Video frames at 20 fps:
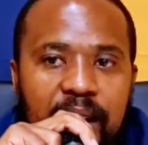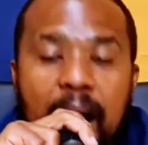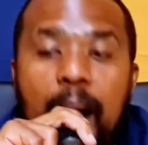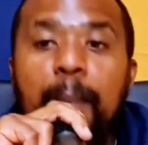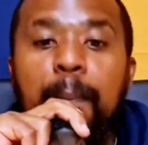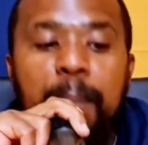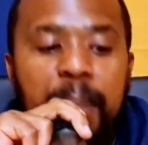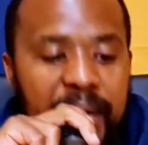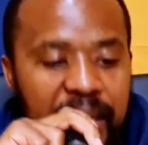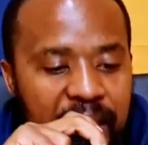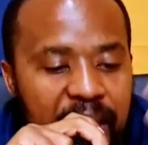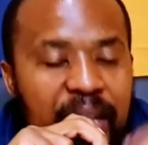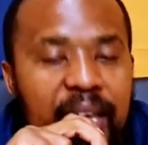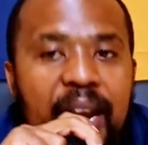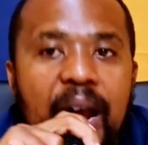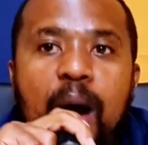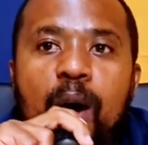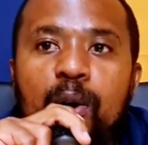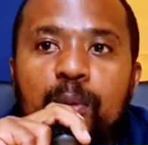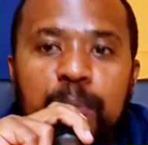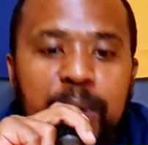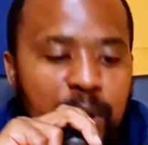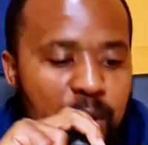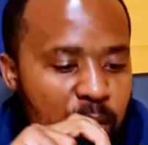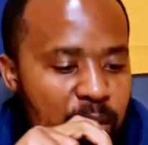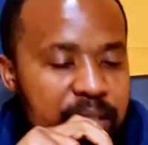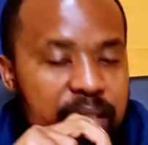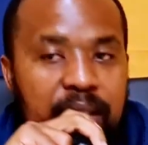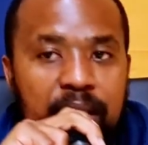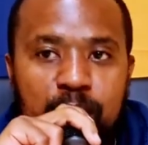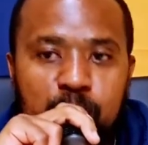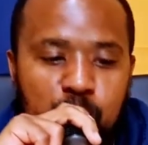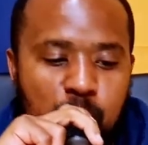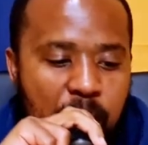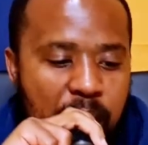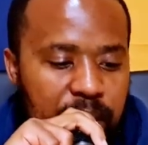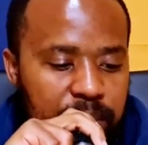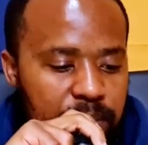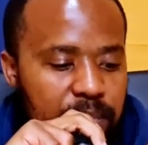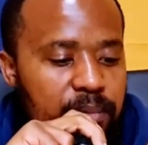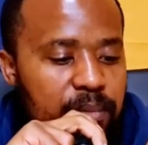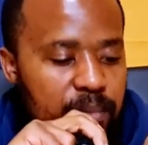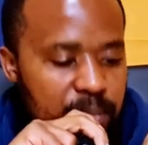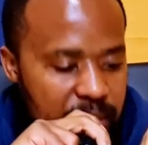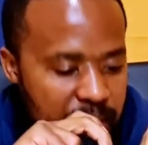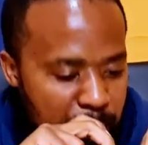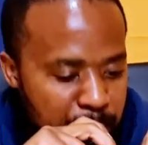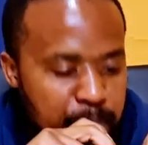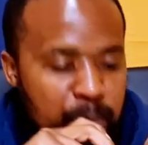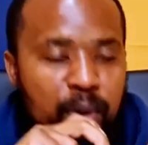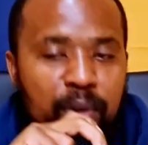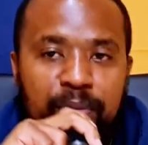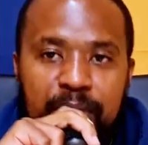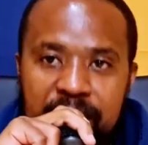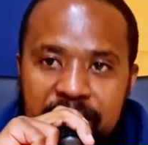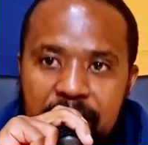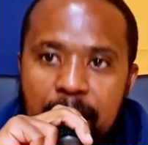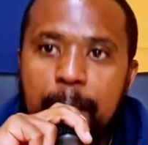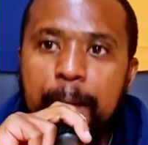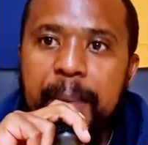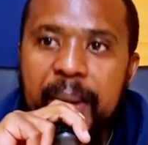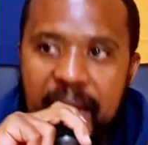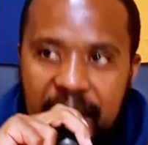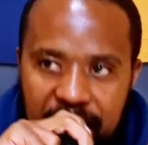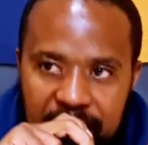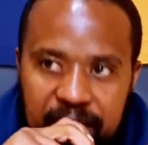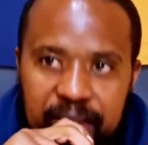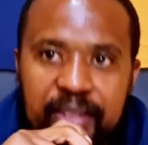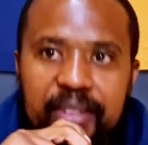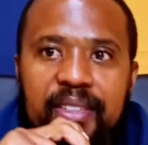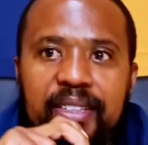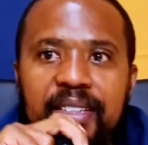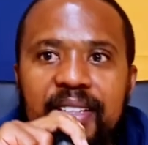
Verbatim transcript: I'm bringing it out because guess what? The prophets are back.